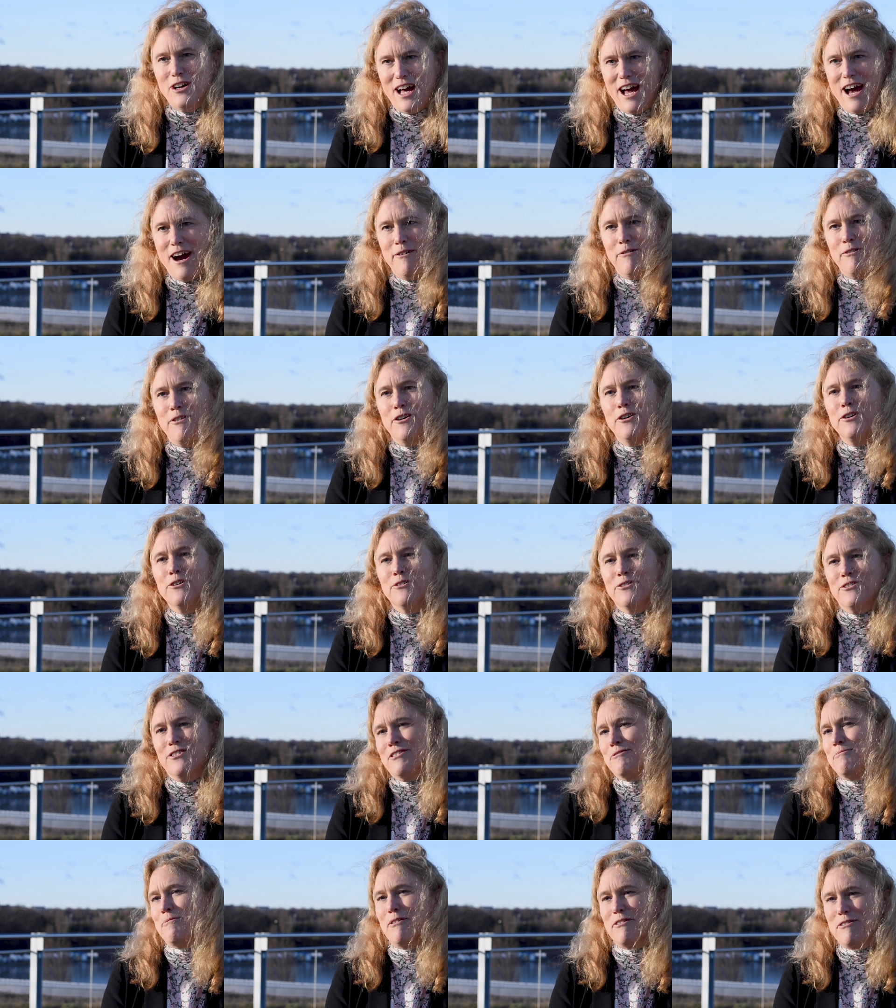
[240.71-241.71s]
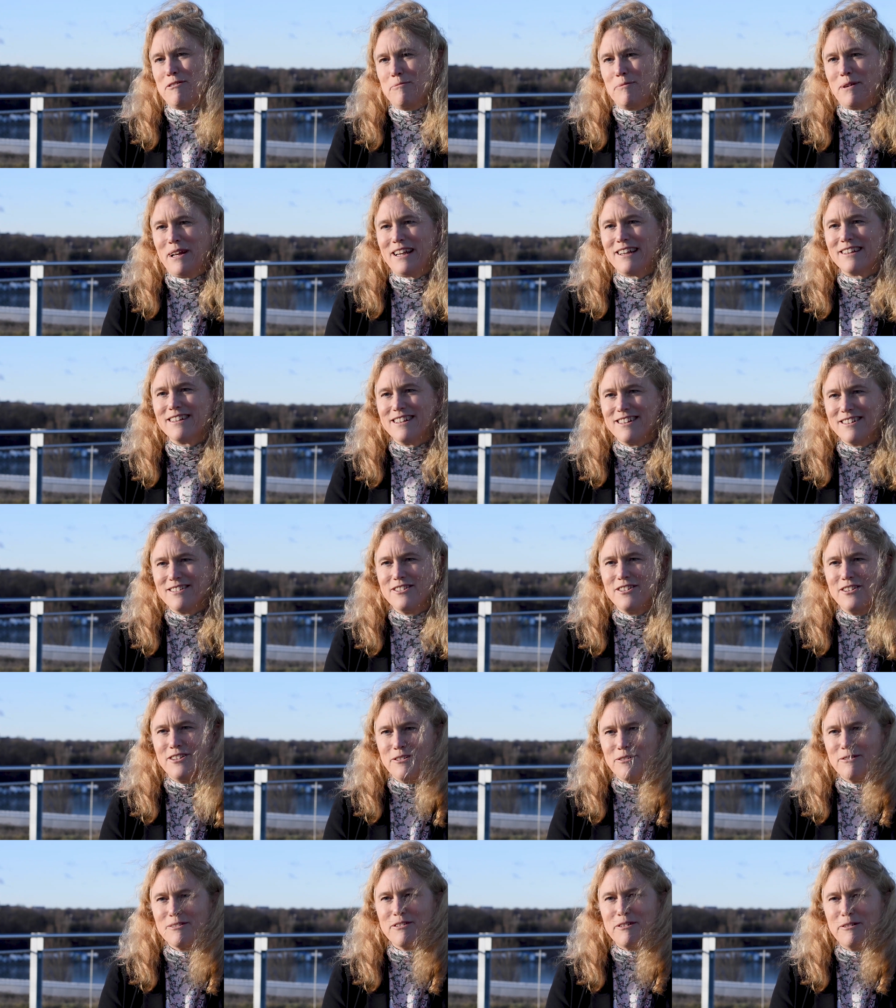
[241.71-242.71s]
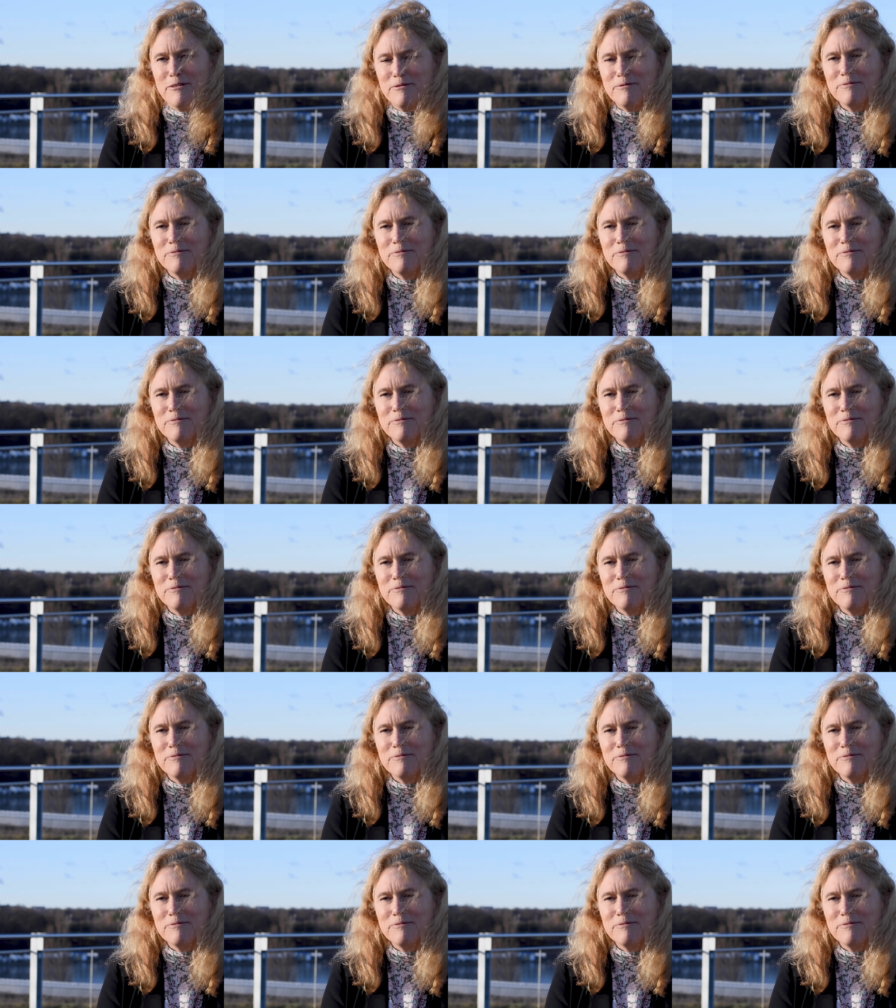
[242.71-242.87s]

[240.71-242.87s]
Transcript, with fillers: our own responsibility to do so.